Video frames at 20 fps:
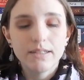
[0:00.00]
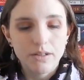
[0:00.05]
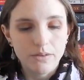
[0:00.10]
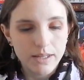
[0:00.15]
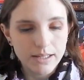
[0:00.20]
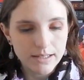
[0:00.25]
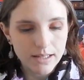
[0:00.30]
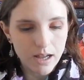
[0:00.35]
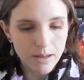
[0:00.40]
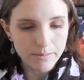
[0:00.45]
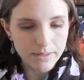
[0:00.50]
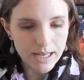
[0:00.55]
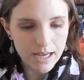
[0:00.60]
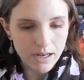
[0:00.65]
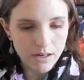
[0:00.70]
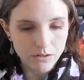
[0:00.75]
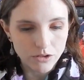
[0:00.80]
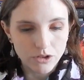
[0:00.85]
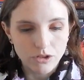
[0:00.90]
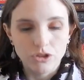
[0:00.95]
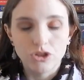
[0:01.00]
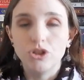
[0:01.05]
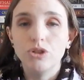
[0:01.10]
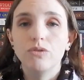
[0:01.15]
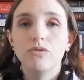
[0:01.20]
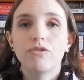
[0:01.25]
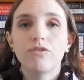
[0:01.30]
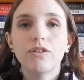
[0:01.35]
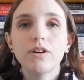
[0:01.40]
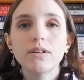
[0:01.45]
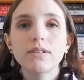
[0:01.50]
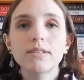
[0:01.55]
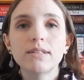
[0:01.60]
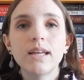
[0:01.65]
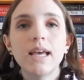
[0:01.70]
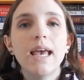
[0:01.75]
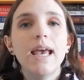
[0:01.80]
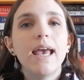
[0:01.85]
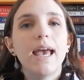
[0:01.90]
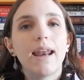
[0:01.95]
So this comes out June 1st,